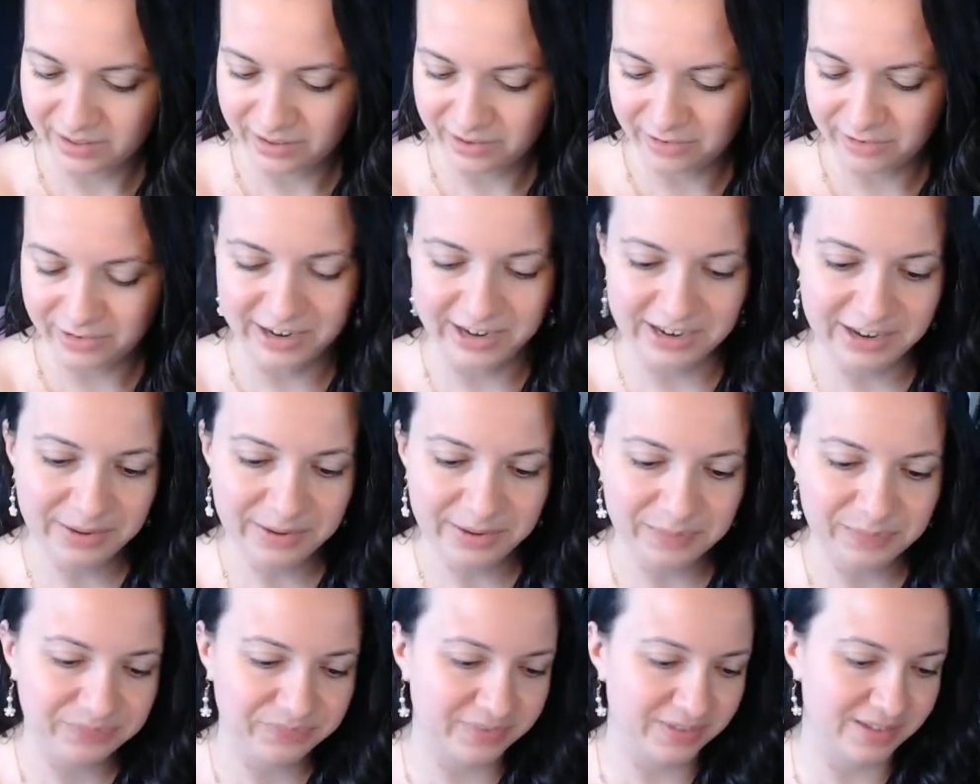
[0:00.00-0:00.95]
Okay,
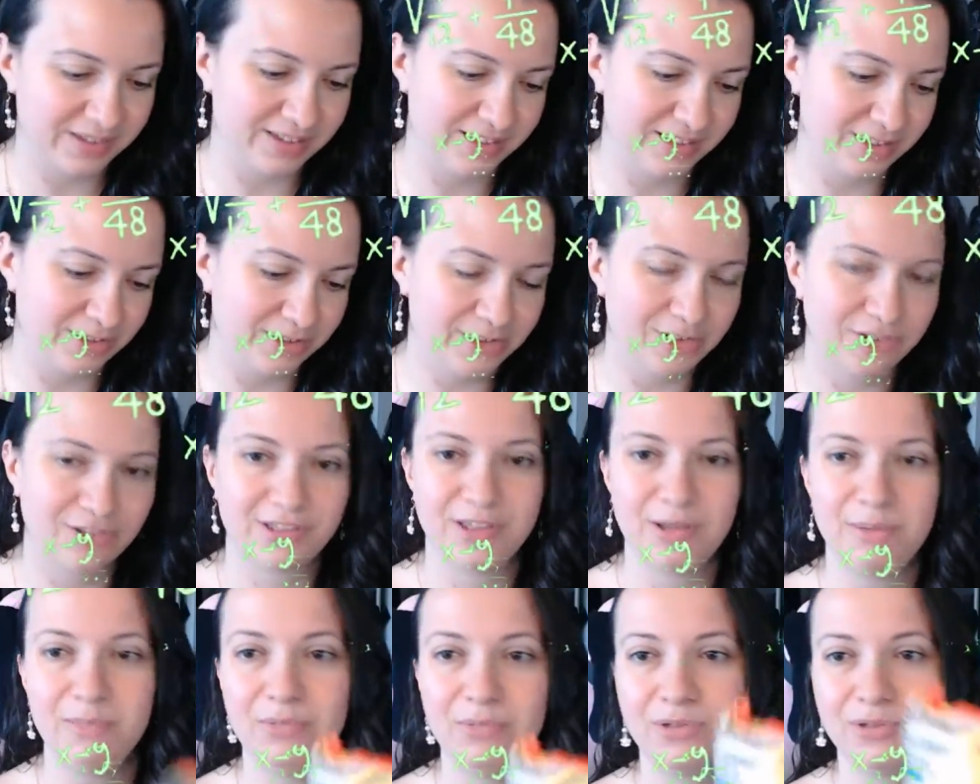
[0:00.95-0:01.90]
so there's
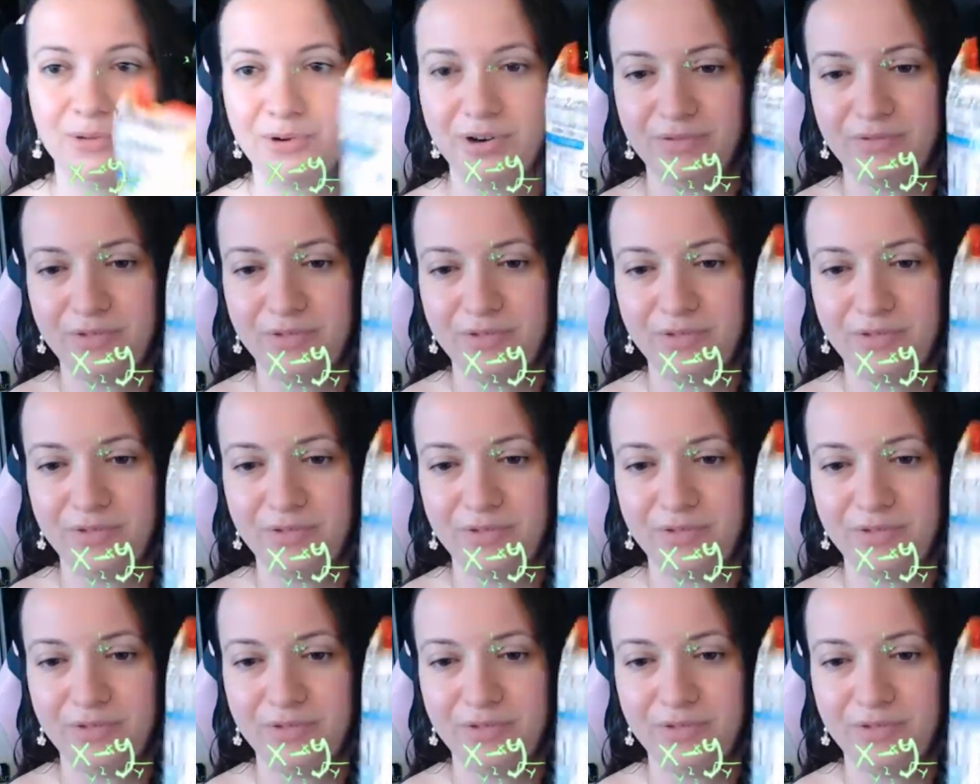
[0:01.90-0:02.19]
some sort of